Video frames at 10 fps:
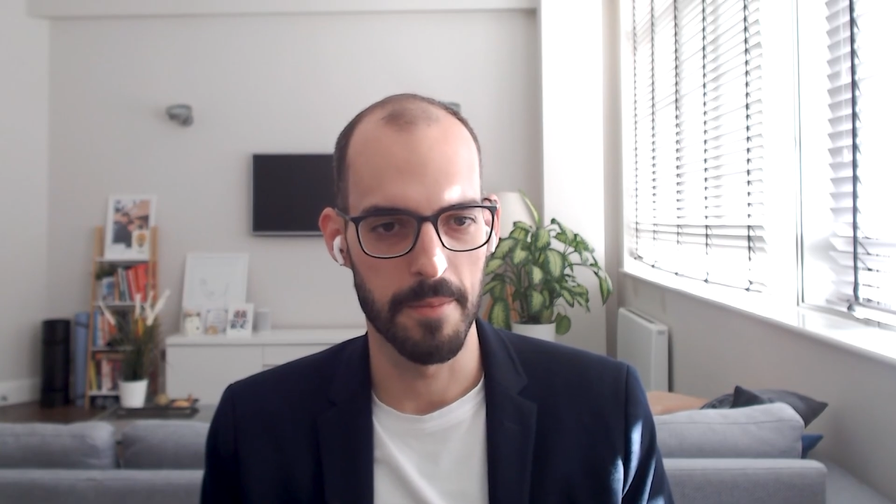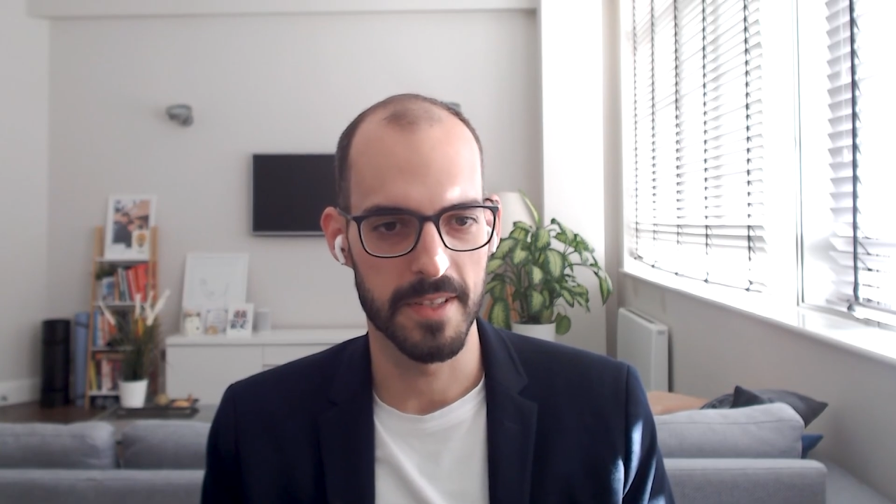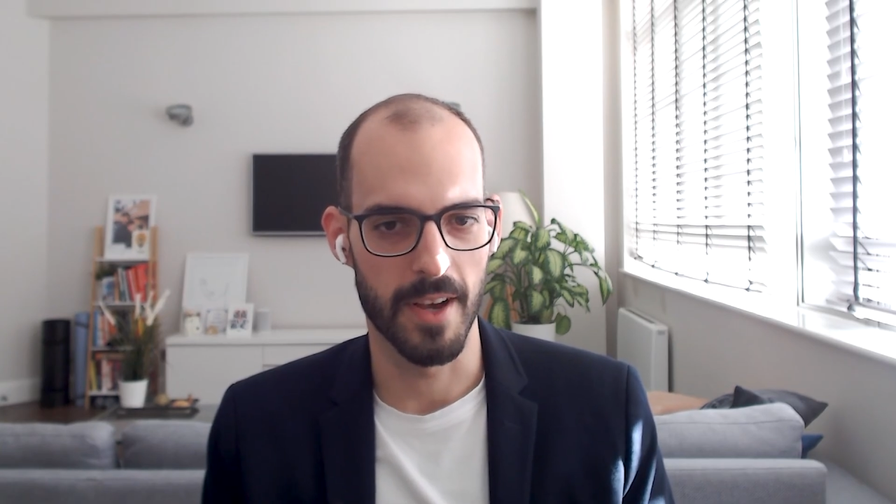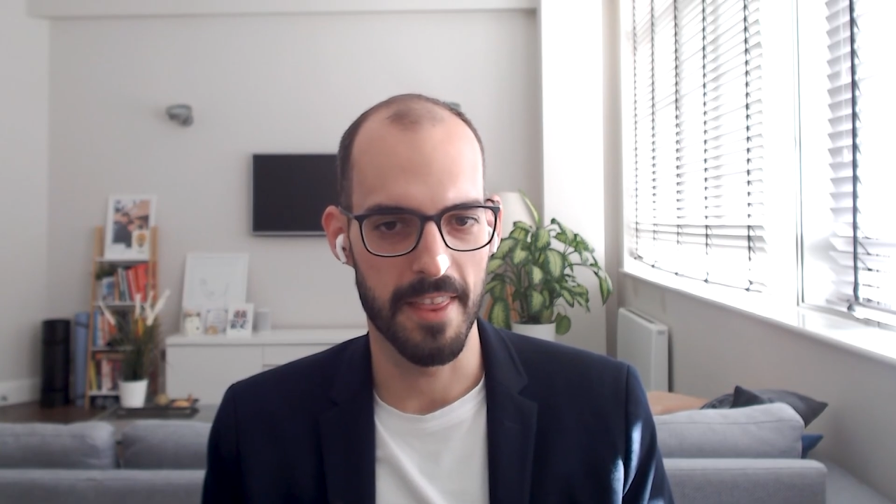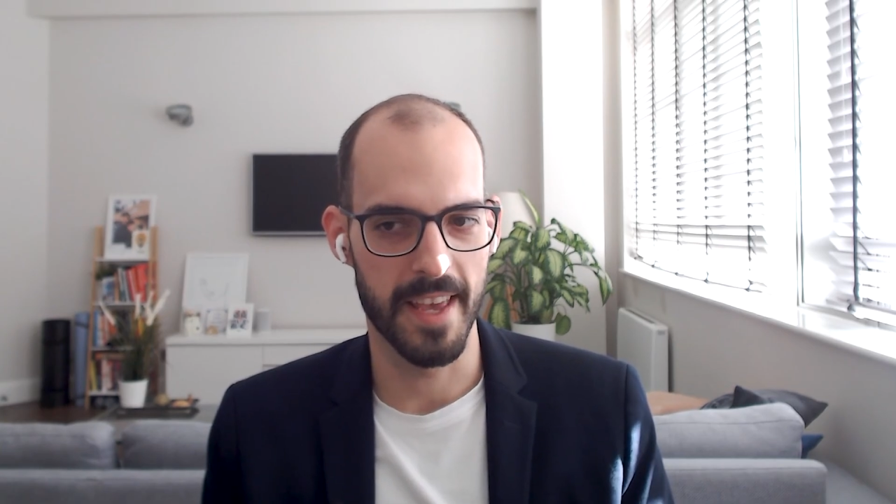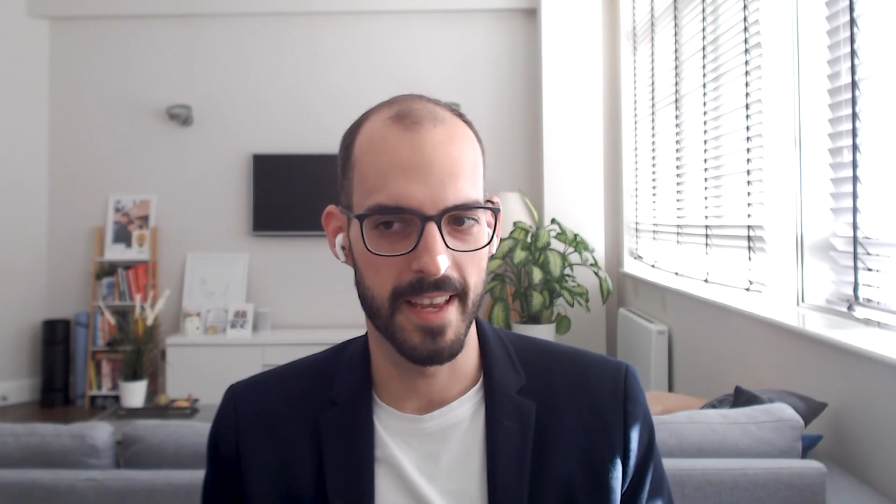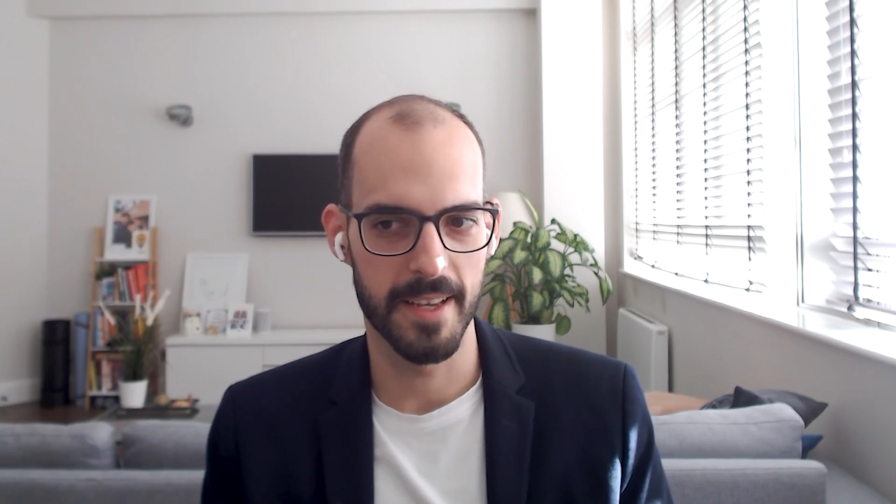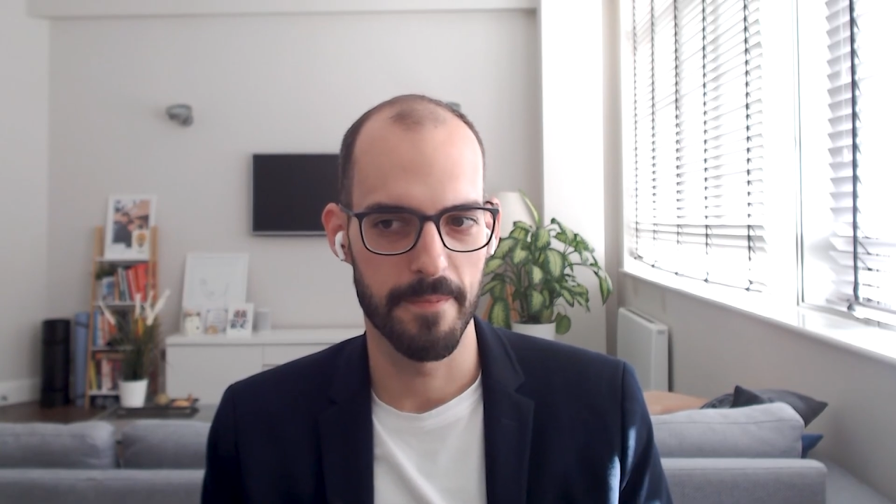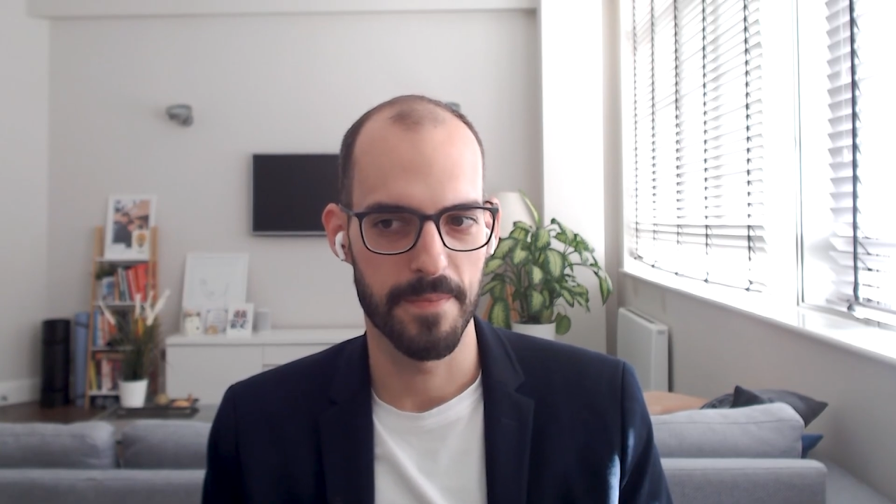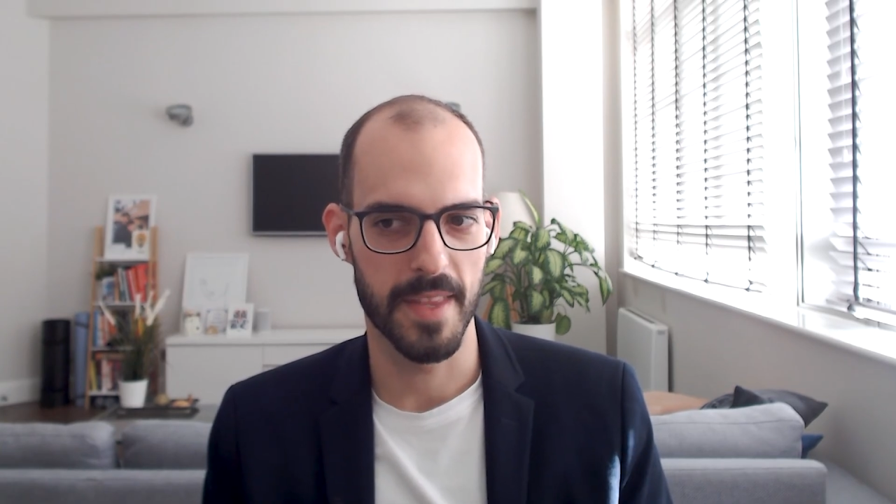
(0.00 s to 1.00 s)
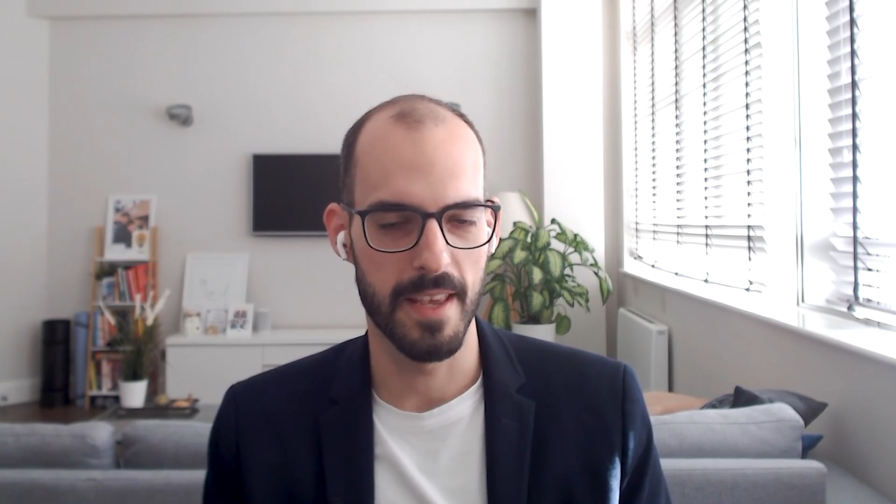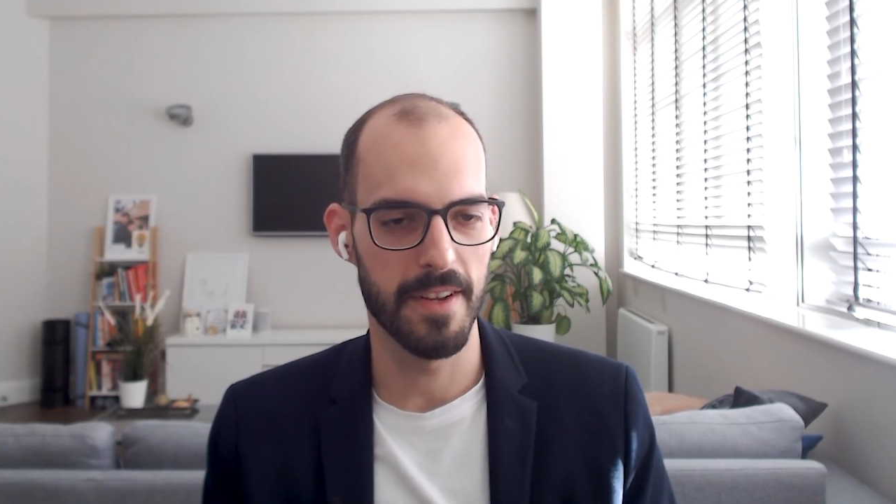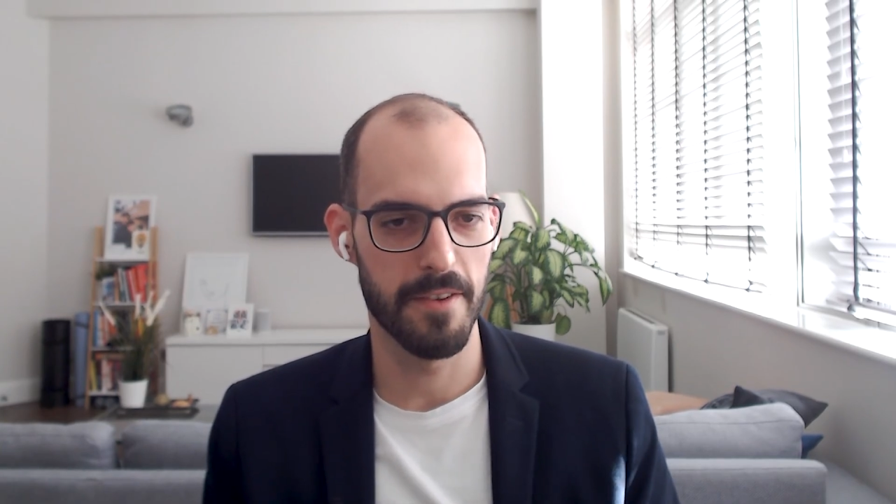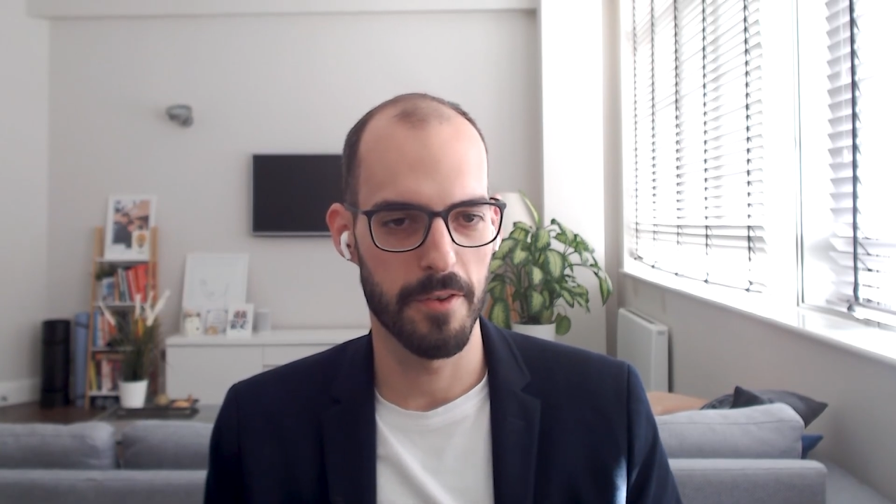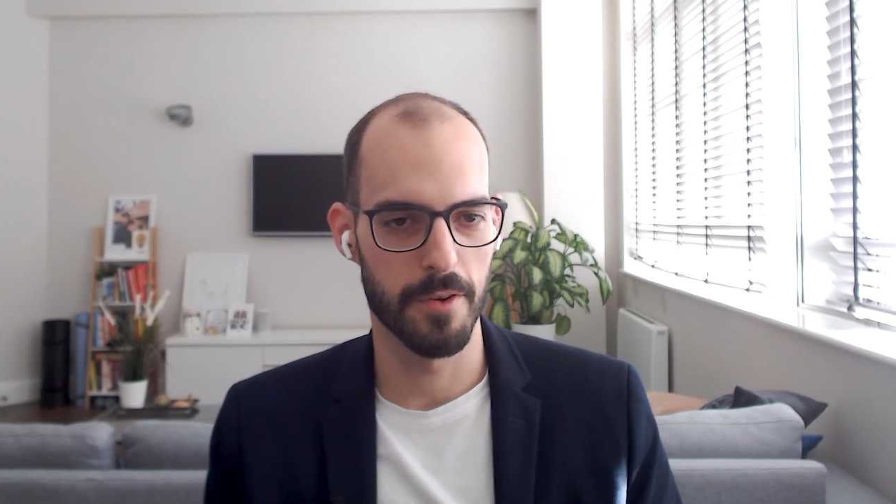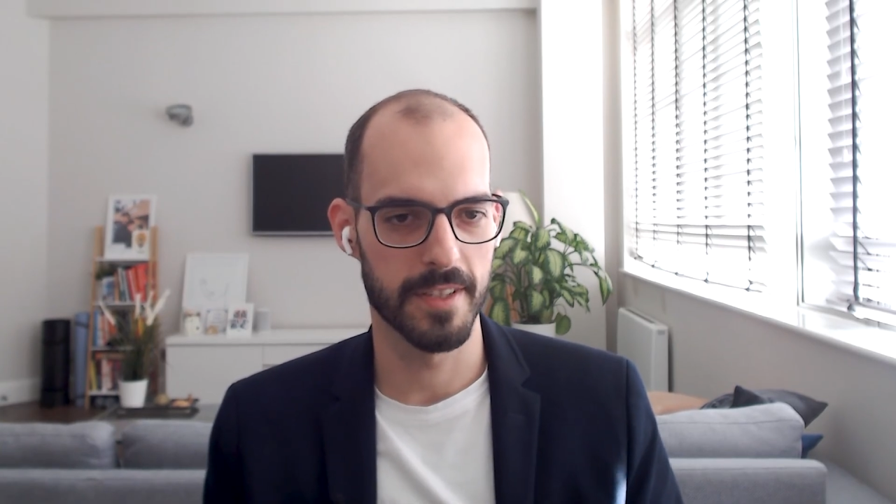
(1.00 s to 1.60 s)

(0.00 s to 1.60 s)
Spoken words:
So I think even if you're